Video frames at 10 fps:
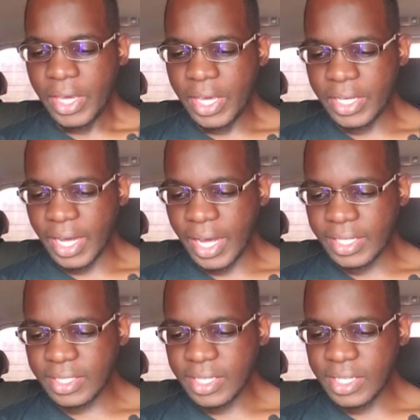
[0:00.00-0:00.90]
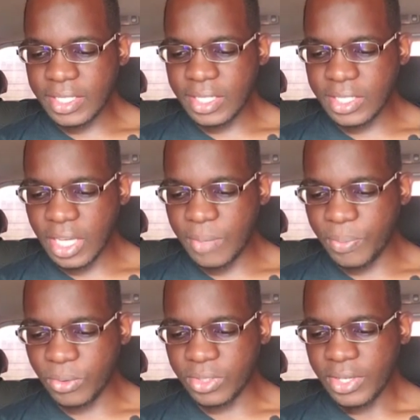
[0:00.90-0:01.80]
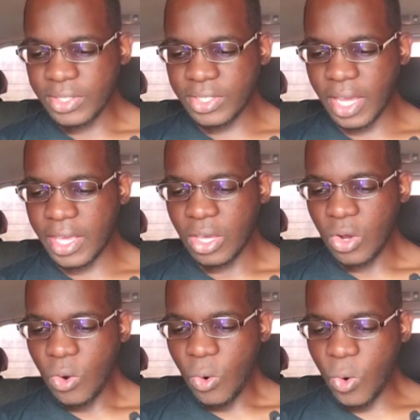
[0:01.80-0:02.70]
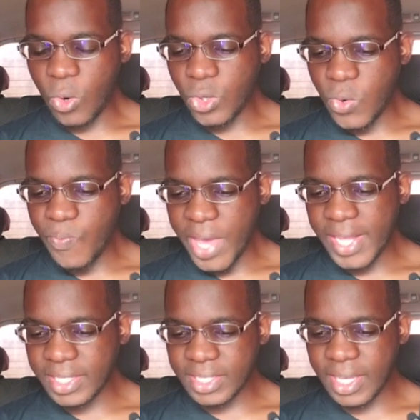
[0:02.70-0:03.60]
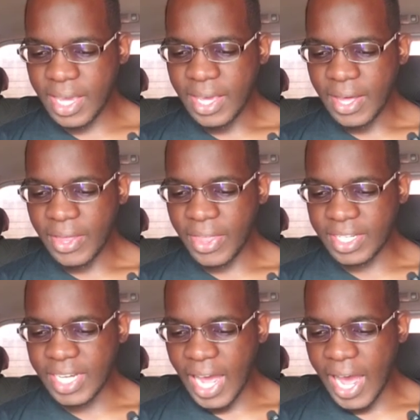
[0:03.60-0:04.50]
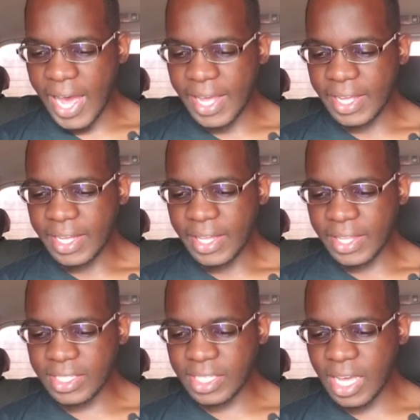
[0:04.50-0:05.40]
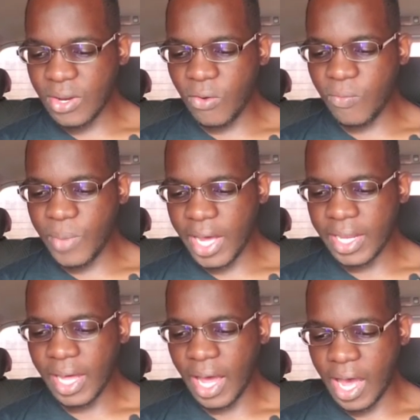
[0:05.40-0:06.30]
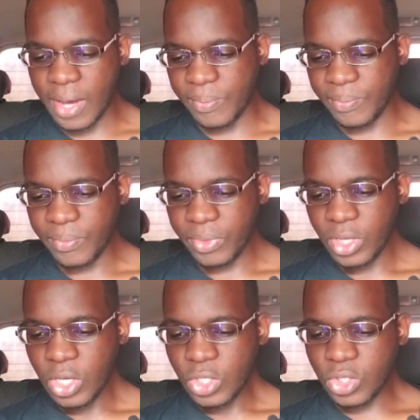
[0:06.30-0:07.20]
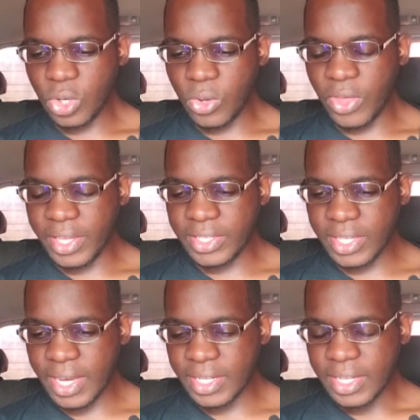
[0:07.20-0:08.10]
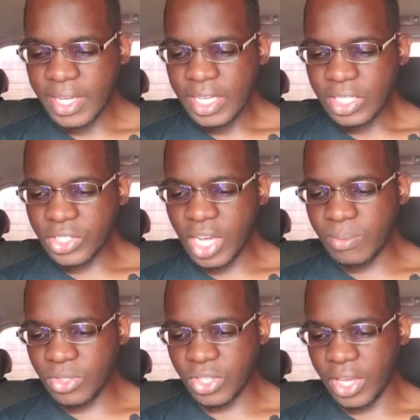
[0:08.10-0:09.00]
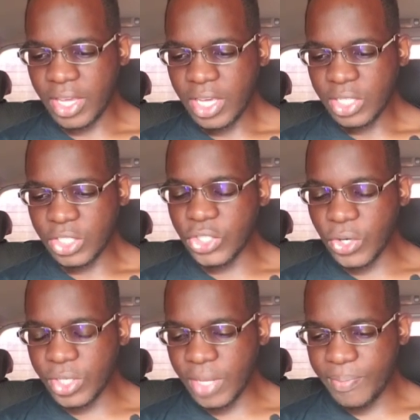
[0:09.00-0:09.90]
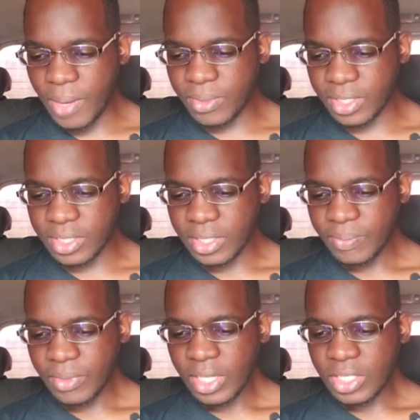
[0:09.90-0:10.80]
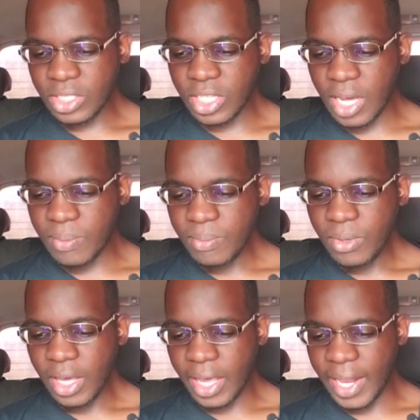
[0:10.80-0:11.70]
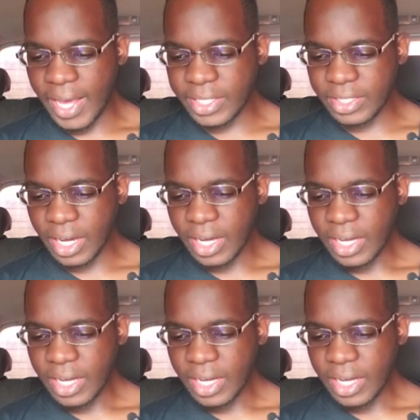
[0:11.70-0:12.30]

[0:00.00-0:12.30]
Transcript: he asked his disciples, saying, Who do men say that I, the Son of Man, am? So they said, Some say John the Baptist, some Elijah,